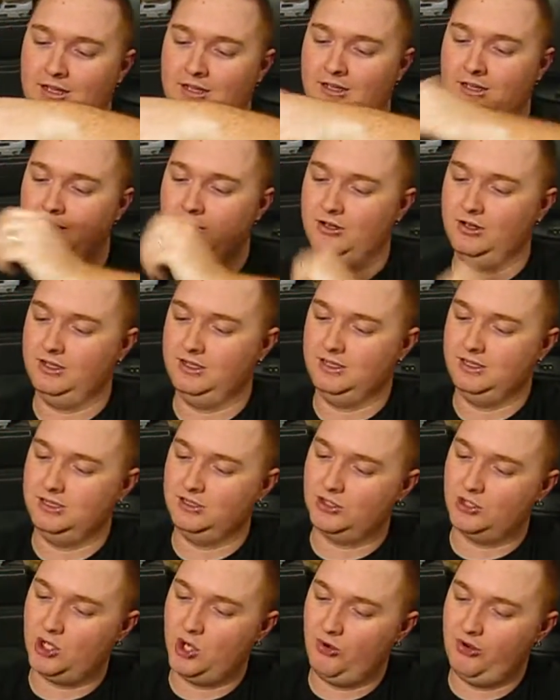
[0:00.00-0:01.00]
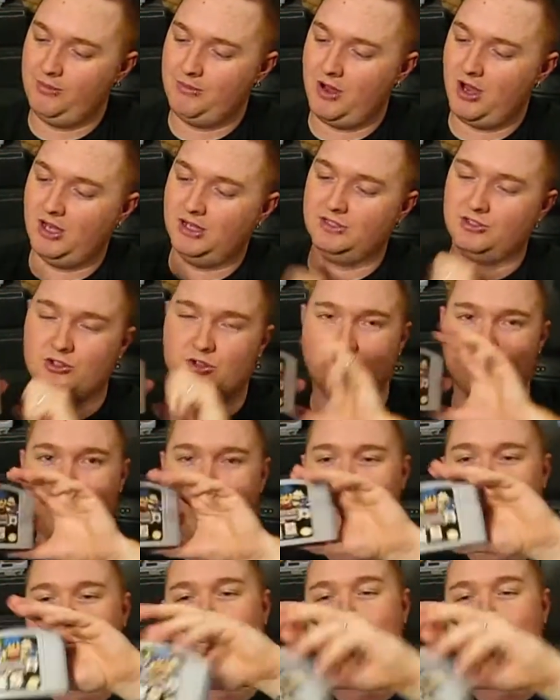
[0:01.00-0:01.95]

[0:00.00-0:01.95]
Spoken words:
Here is Goemon's Great